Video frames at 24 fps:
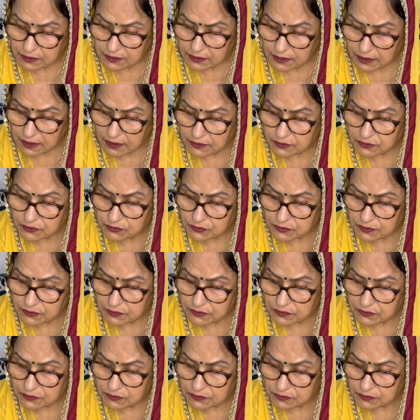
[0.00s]
unto
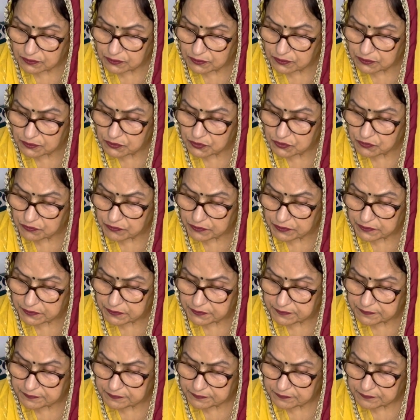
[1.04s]
the Guru's word.